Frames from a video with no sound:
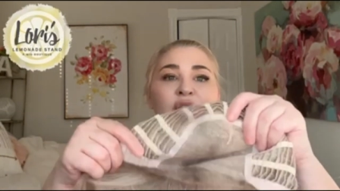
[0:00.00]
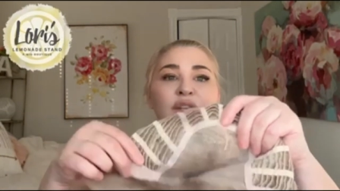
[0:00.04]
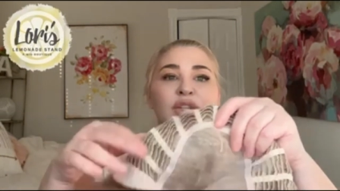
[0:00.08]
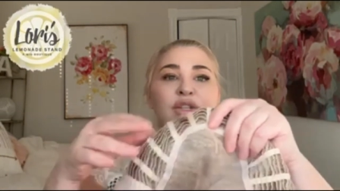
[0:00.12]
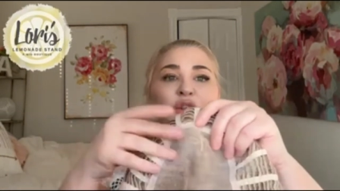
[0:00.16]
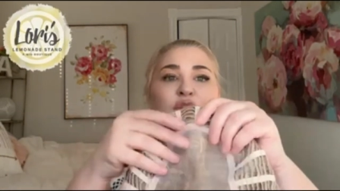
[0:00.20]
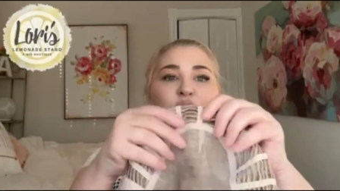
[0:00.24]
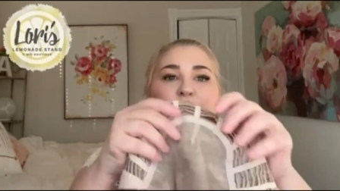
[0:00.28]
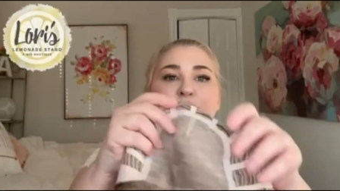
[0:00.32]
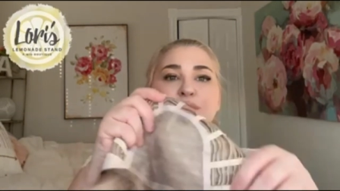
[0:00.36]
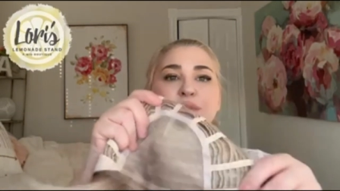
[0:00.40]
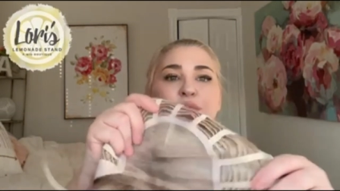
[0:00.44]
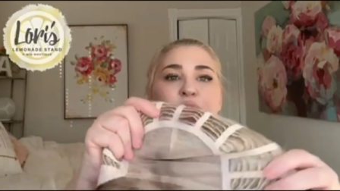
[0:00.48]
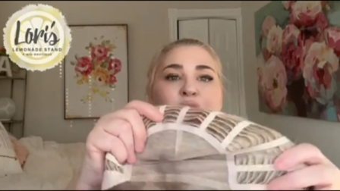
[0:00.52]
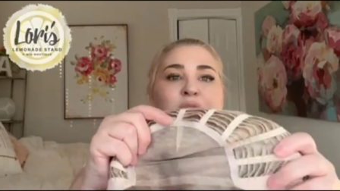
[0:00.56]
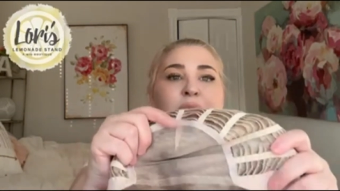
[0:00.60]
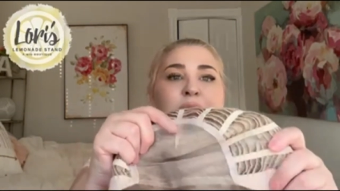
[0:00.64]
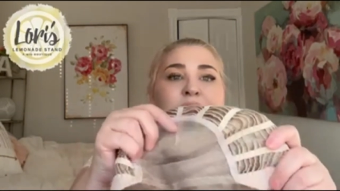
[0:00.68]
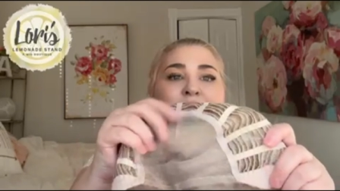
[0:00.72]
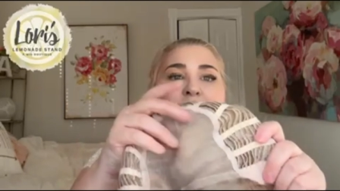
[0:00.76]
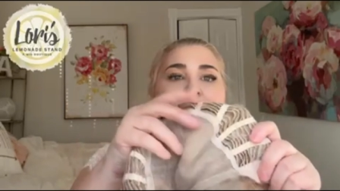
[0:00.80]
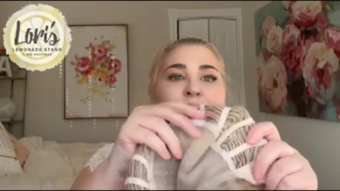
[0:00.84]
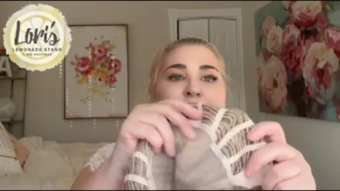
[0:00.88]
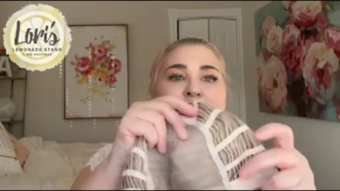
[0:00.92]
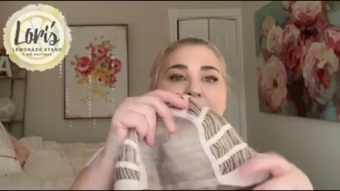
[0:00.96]
So the
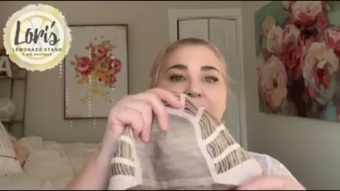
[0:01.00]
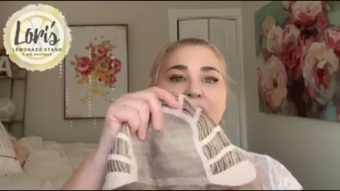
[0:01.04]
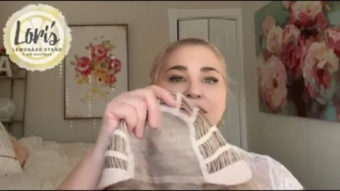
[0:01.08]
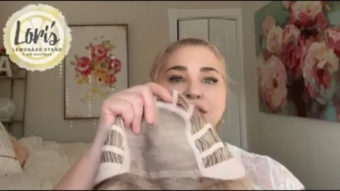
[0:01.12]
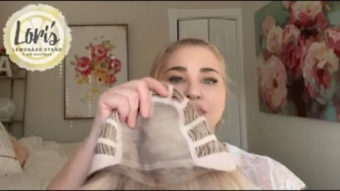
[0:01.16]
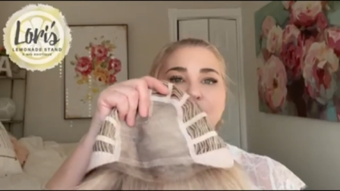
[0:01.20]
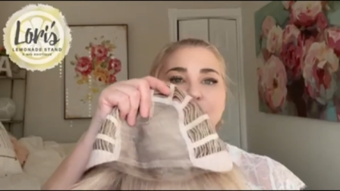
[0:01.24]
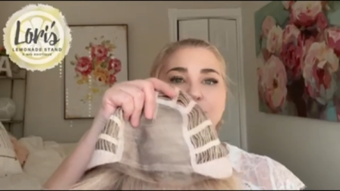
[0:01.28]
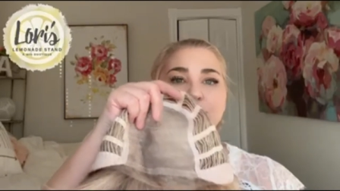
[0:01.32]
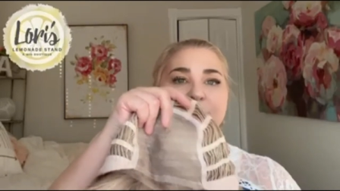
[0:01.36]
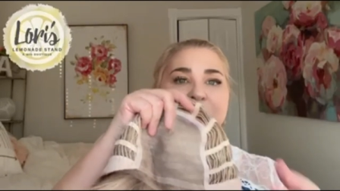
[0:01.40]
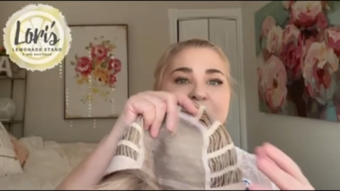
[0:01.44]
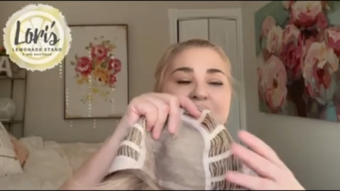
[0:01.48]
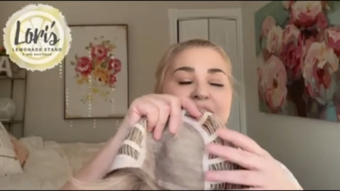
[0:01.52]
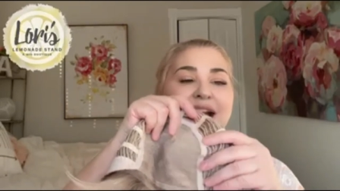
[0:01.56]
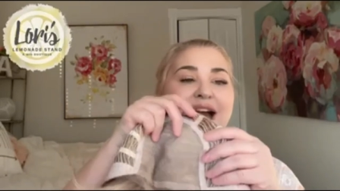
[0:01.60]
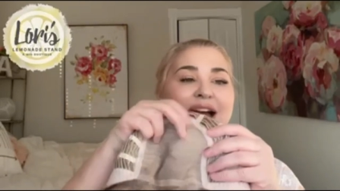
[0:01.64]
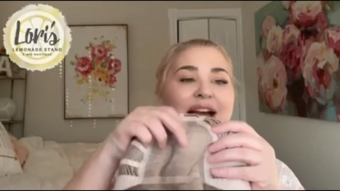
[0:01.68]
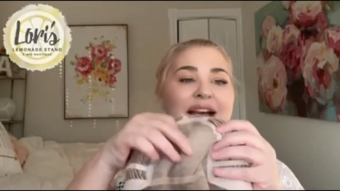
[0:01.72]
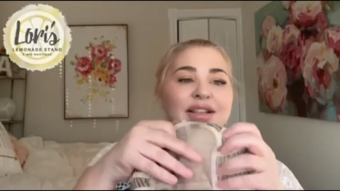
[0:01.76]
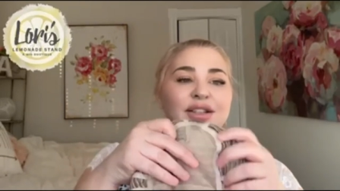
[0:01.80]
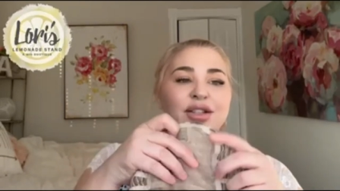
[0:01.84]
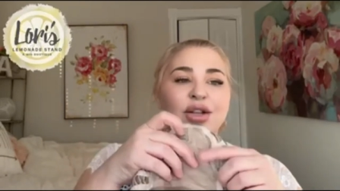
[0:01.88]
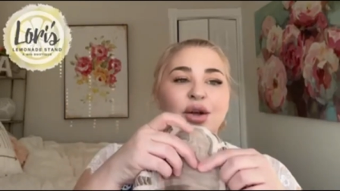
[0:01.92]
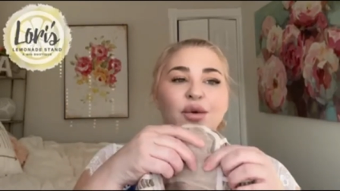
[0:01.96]
Premium Luxury
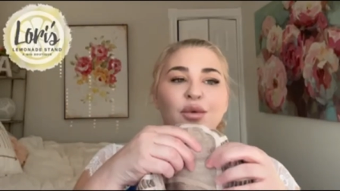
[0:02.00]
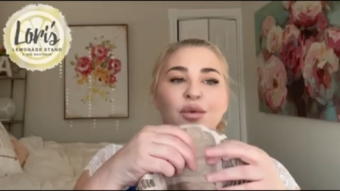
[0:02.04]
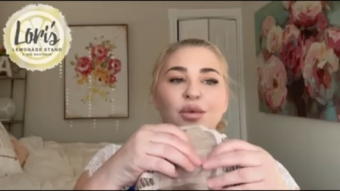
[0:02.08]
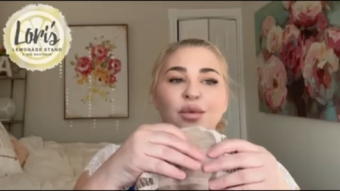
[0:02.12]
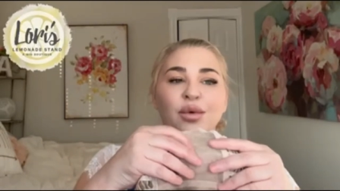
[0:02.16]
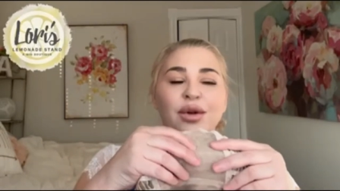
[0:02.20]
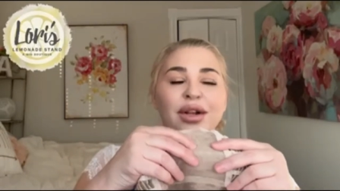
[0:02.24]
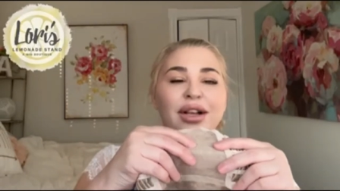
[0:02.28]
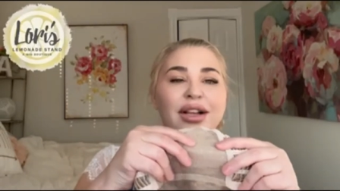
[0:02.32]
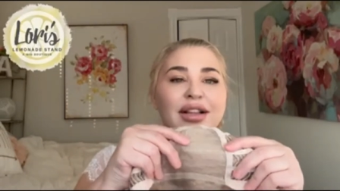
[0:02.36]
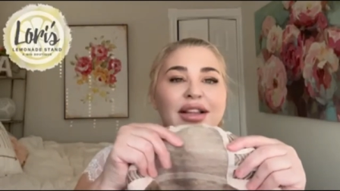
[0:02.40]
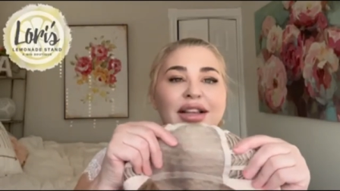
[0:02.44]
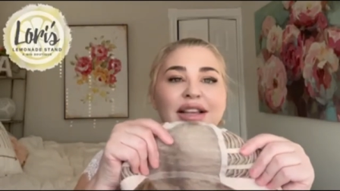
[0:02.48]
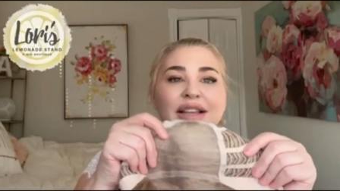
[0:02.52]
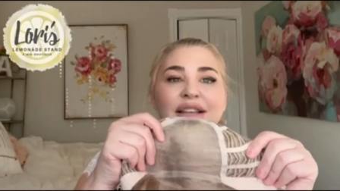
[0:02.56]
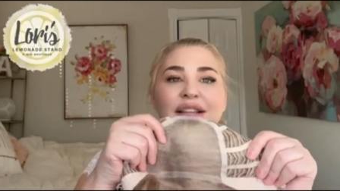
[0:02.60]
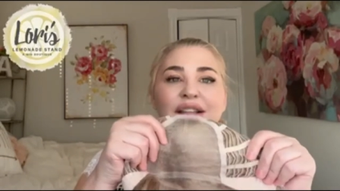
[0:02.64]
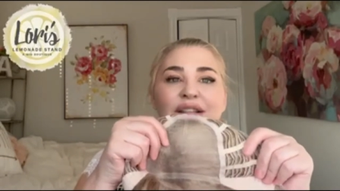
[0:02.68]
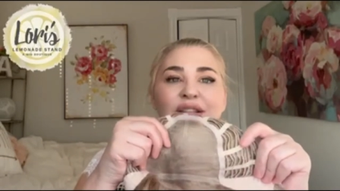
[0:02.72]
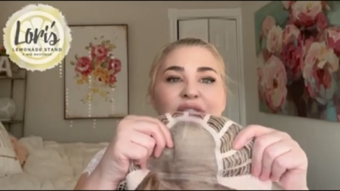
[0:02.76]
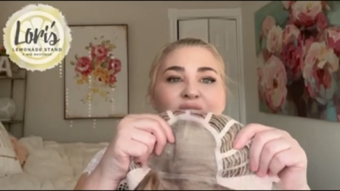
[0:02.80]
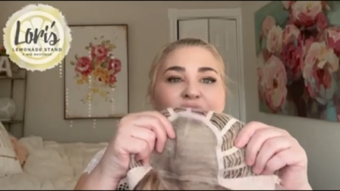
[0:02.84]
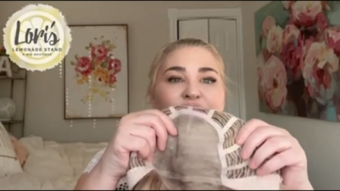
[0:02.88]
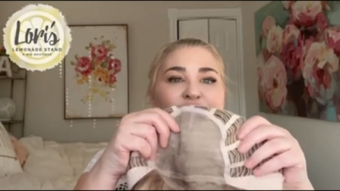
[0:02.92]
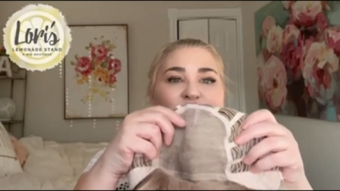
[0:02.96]
has a really
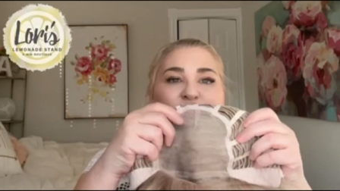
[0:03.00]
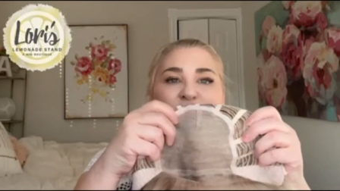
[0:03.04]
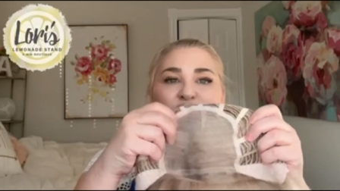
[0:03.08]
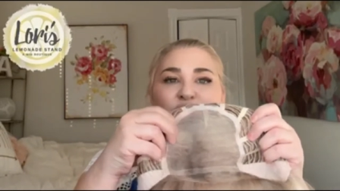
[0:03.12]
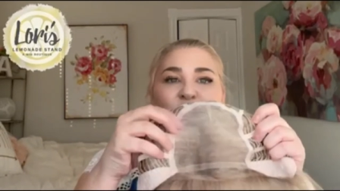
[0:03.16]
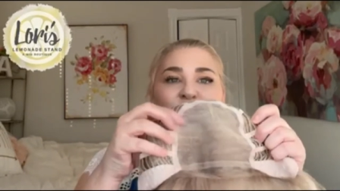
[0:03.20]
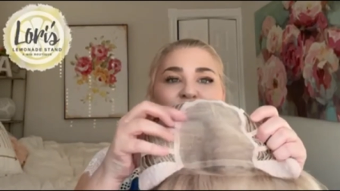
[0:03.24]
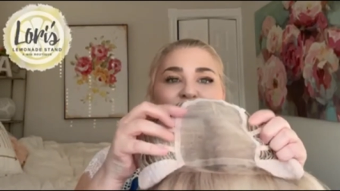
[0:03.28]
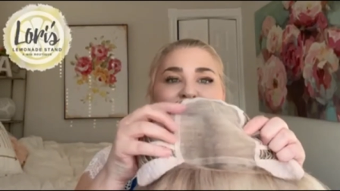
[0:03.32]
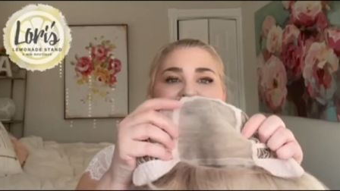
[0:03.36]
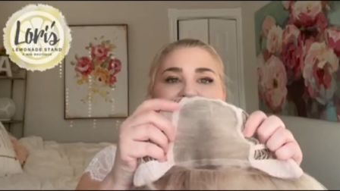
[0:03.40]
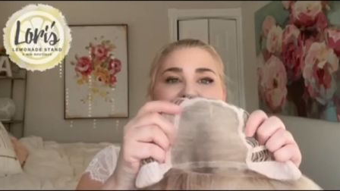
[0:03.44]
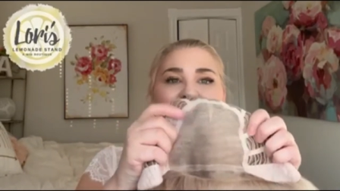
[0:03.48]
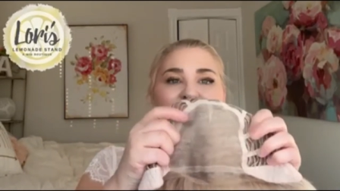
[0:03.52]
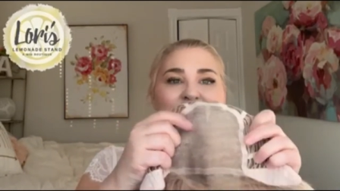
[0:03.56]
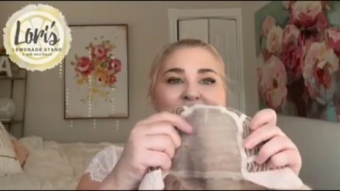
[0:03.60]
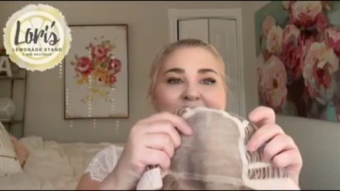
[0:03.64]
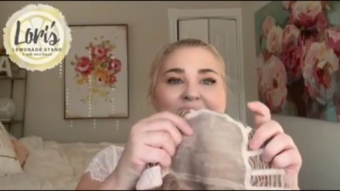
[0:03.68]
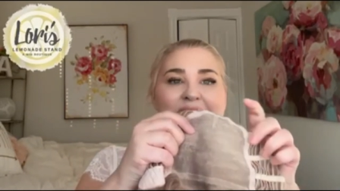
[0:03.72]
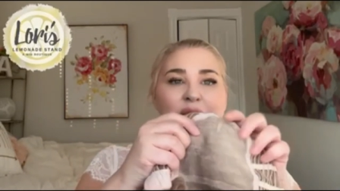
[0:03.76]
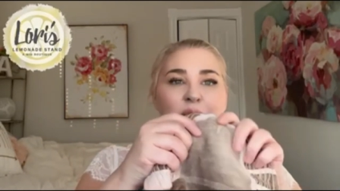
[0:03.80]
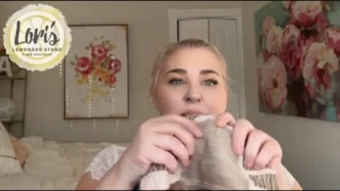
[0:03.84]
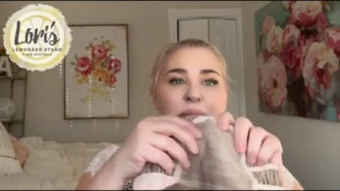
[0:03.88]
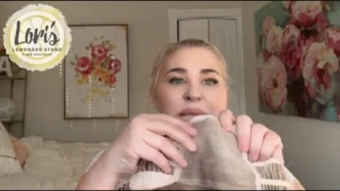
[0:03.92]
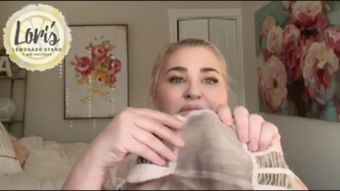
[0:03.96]
luxurious
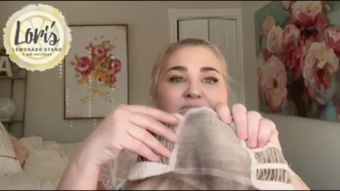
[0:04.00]
cap.